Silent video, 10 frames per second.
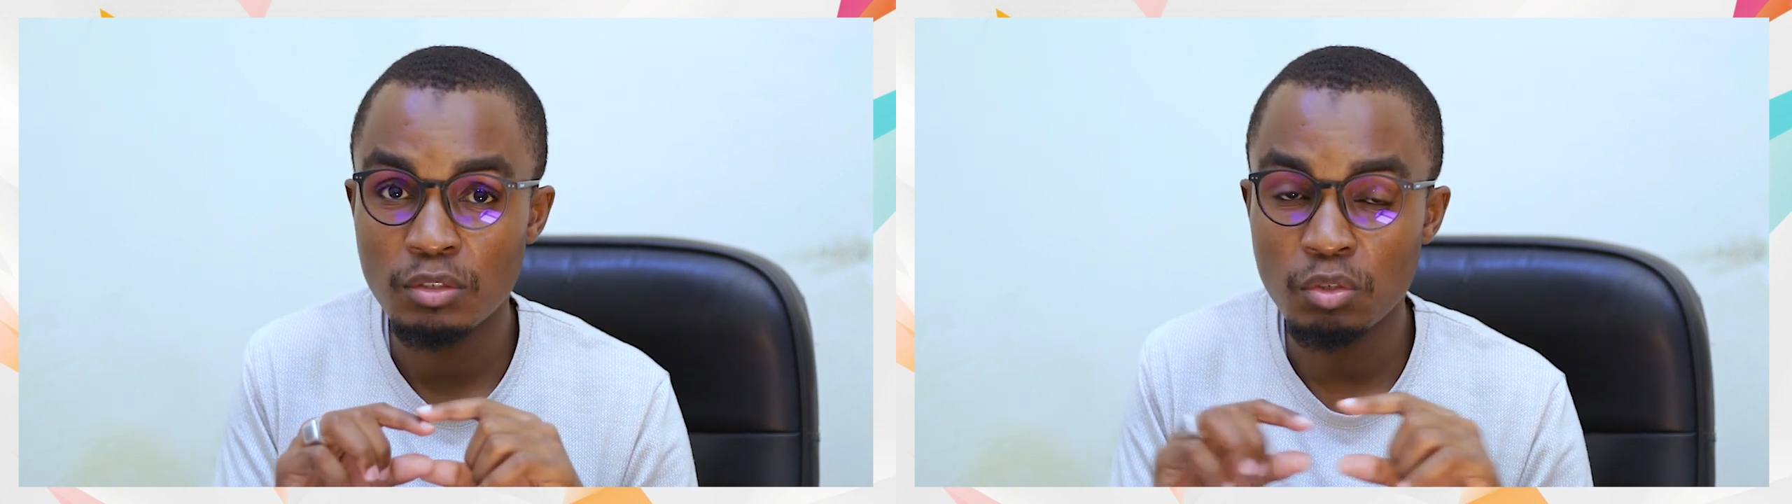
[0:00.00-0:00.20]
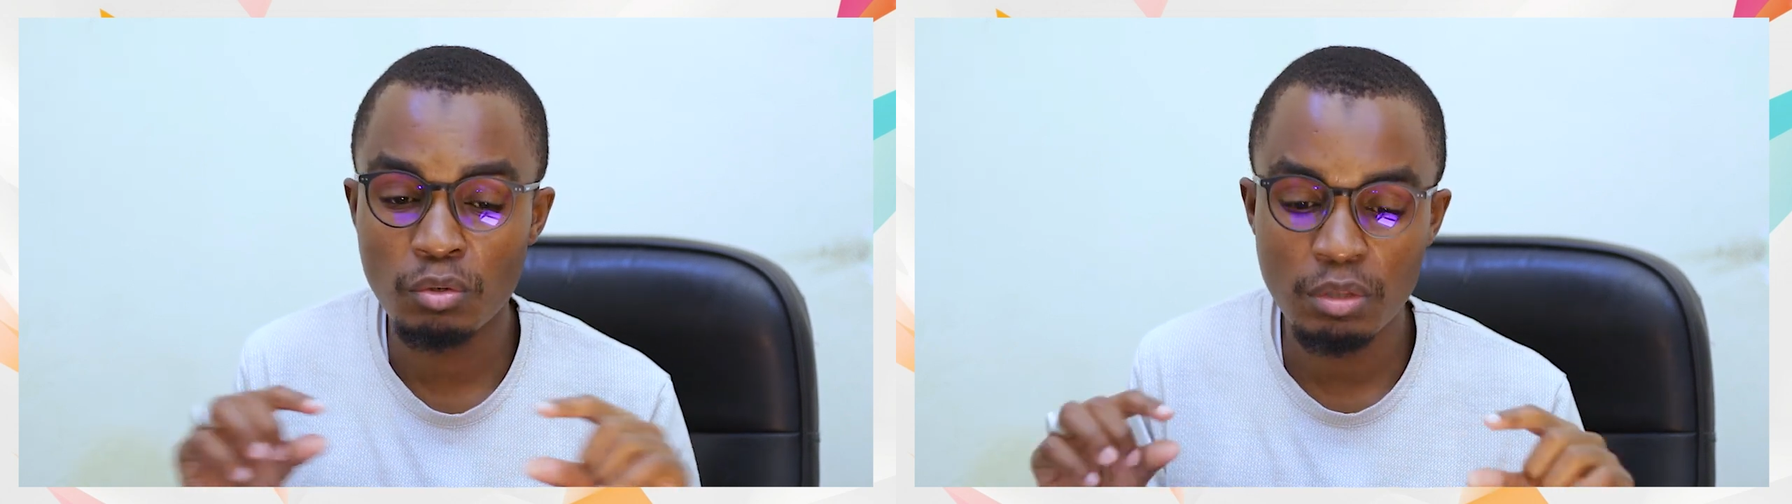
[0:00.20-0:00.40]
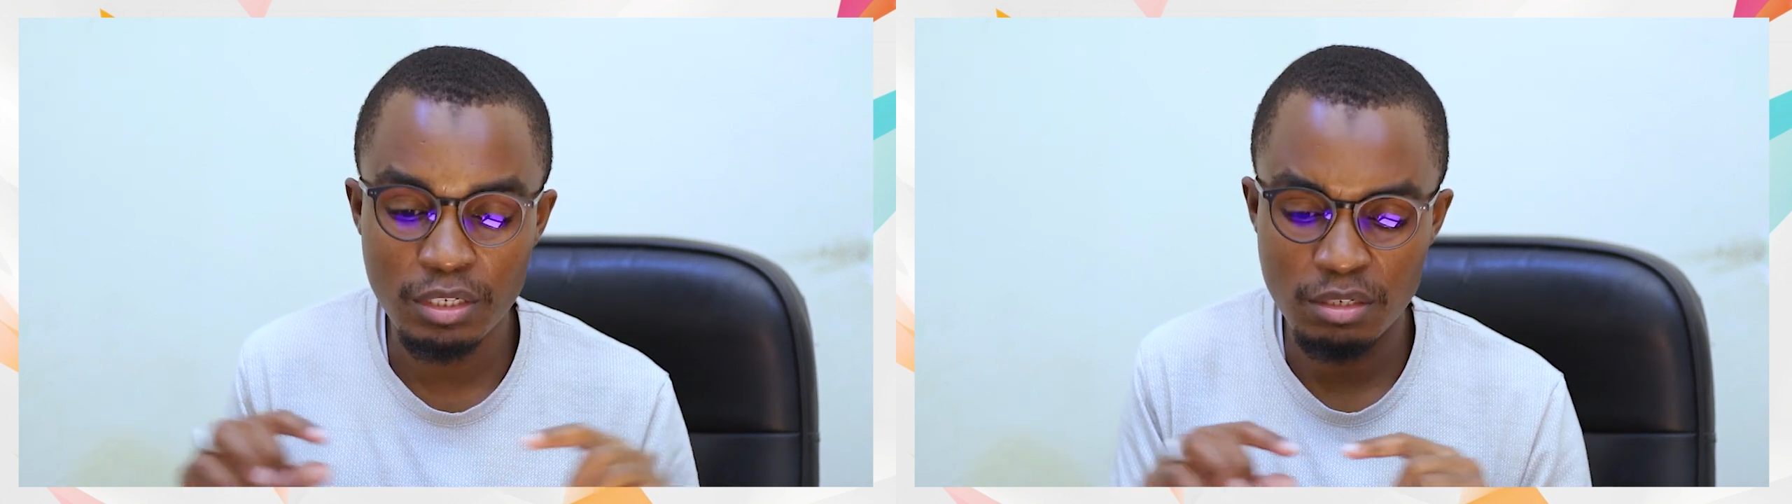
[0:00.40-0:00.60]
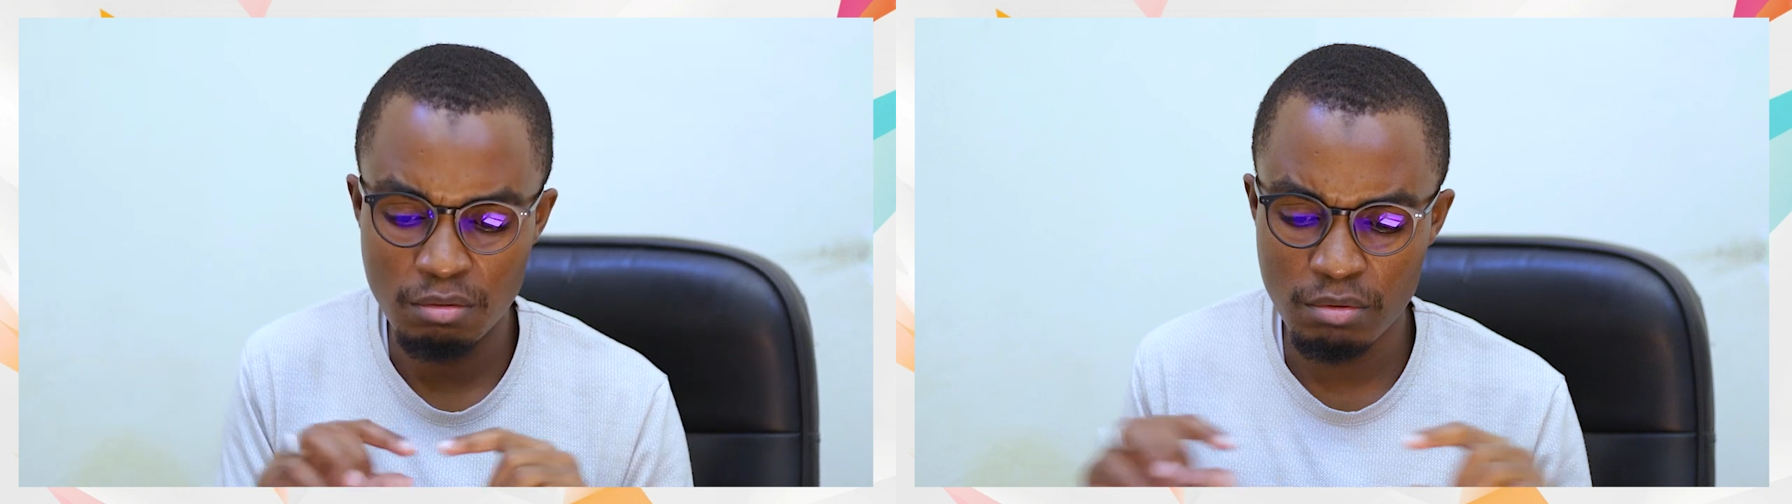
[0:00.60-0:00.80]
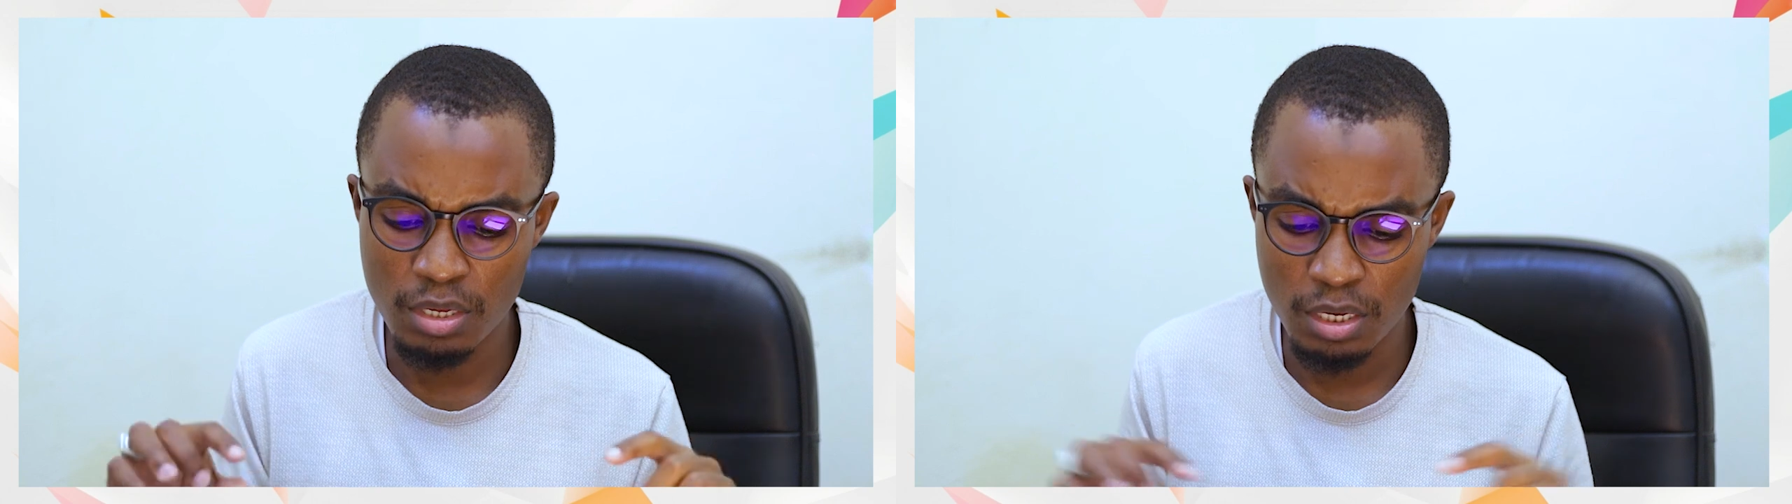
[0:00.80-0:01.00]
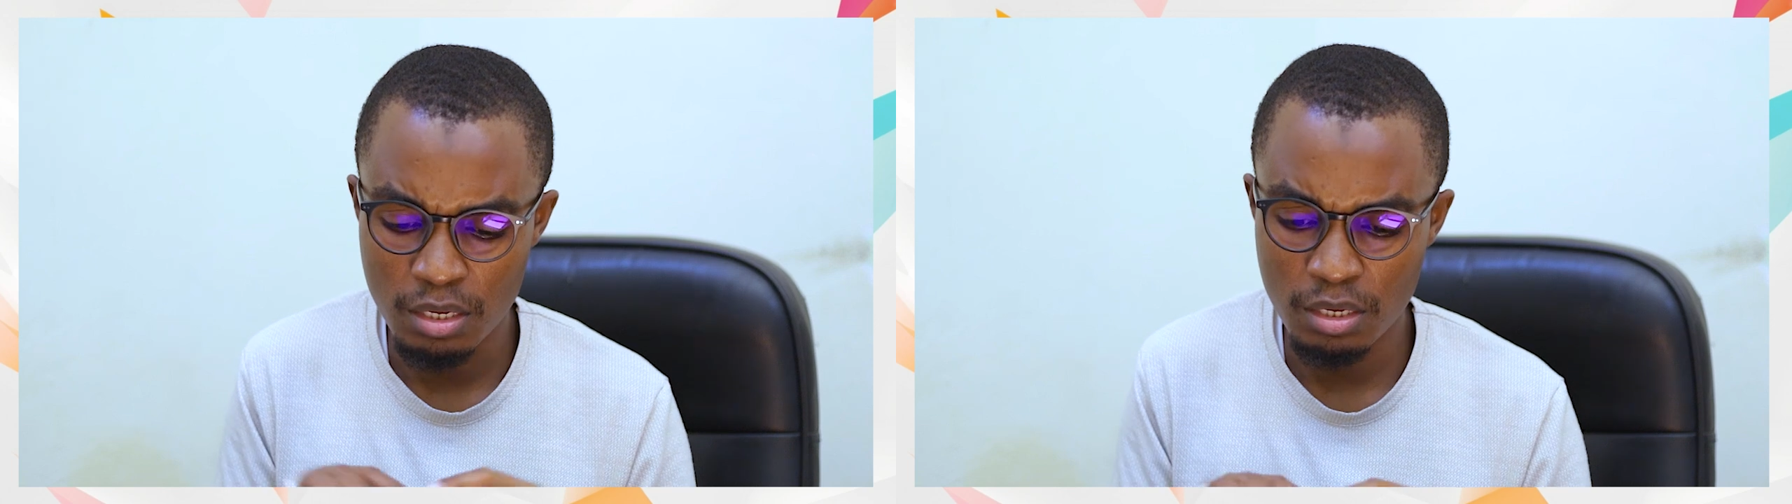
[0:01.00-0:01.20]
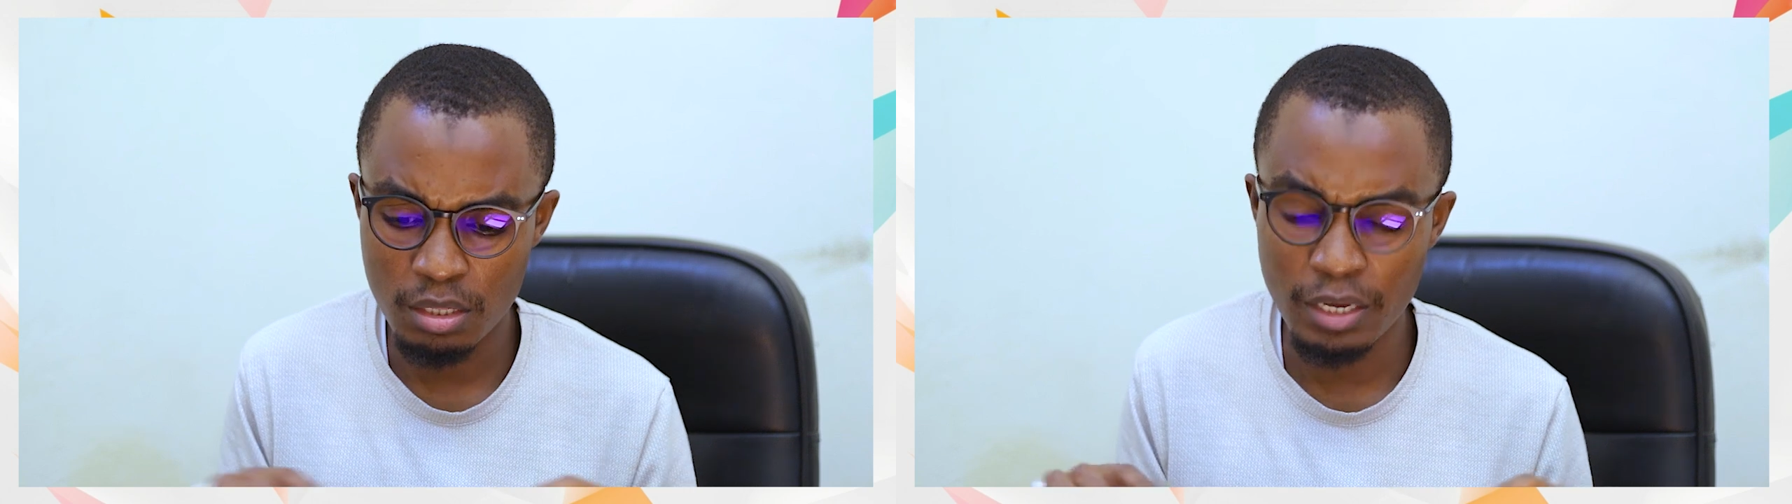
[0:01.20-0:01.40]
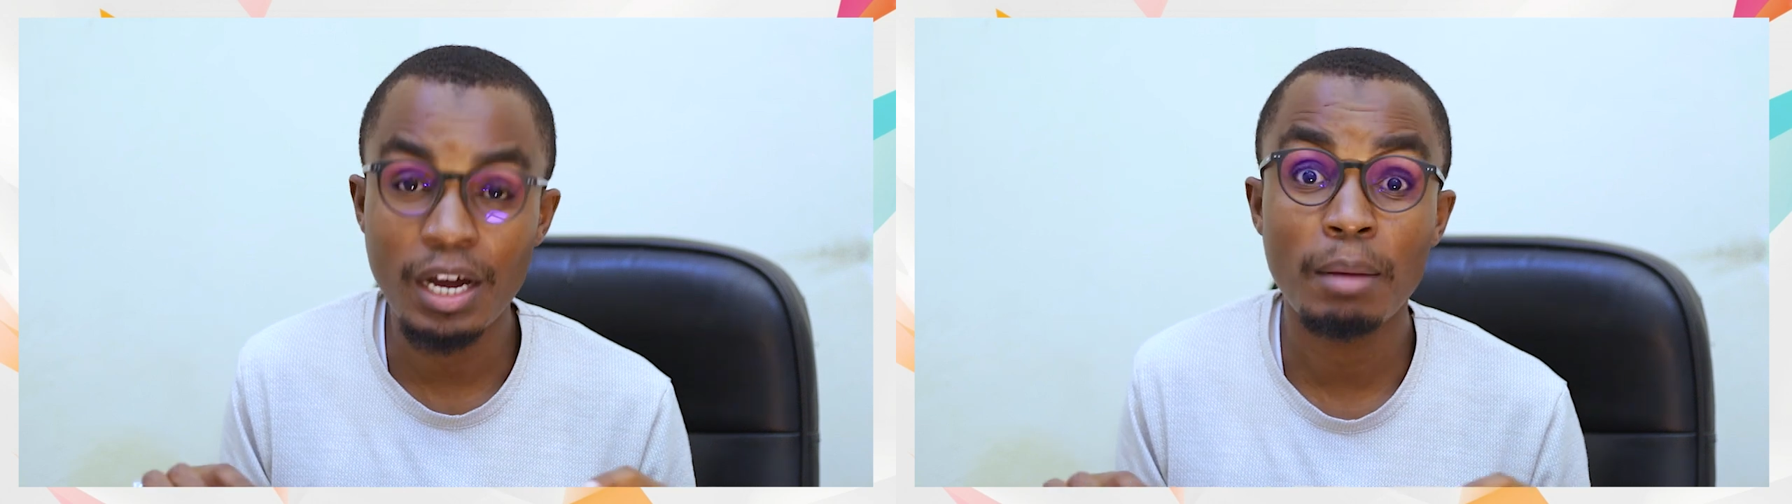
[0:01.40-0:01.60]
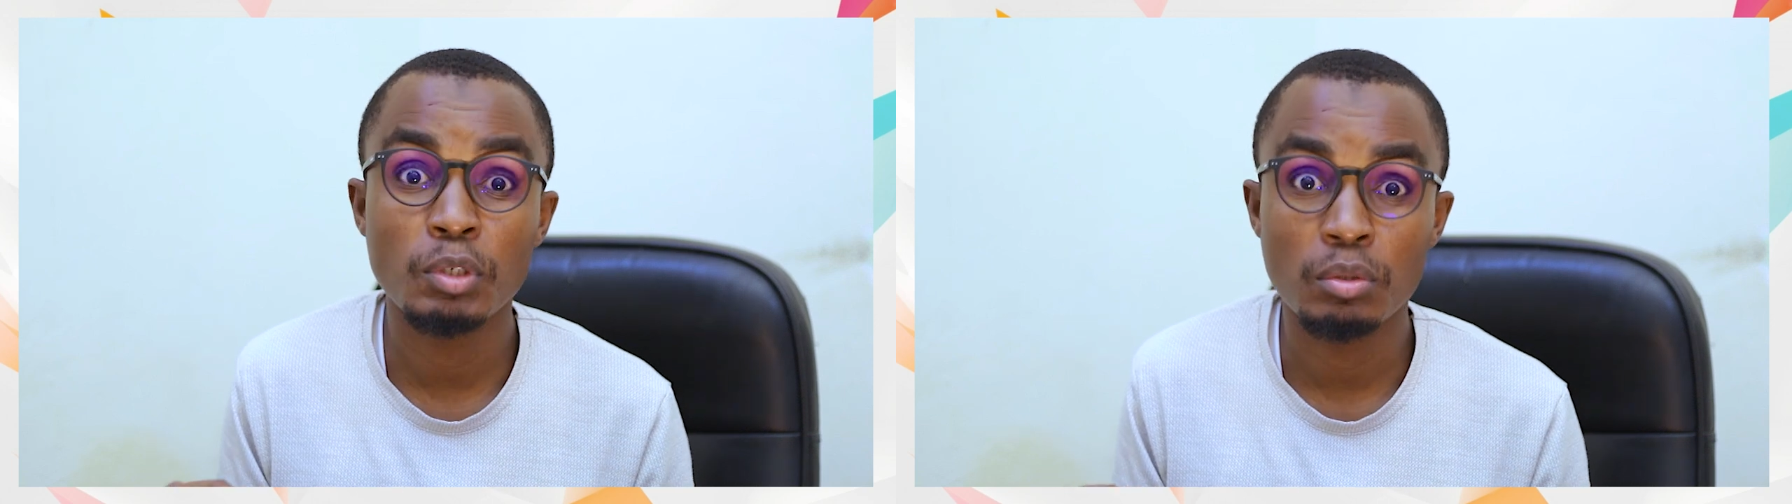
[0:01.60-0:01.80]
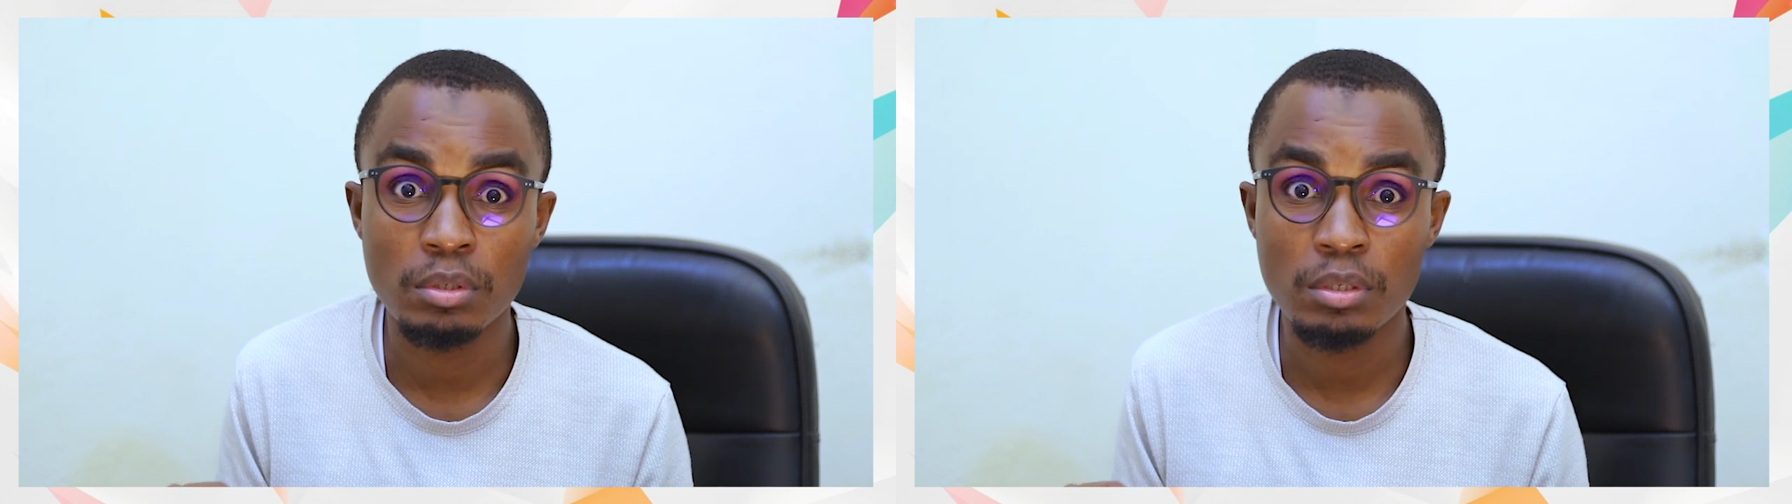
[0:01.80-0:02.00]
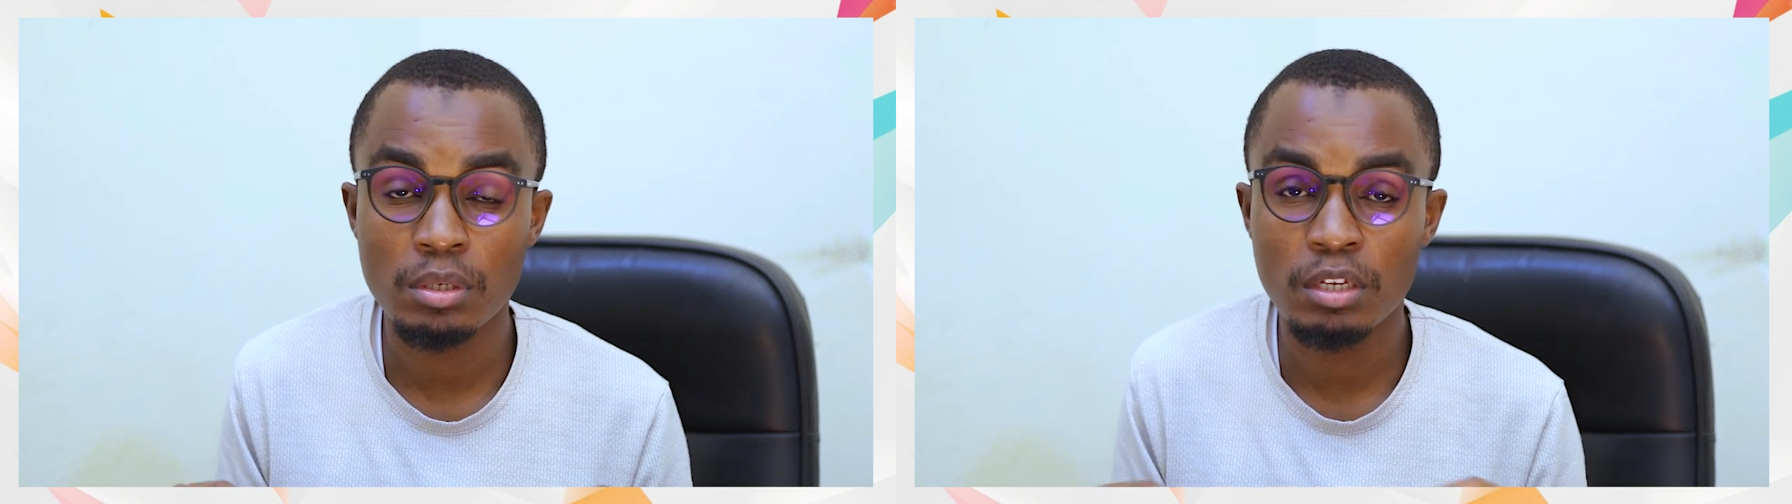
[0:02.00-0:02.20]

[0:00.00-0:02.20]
you know, the the, the captions.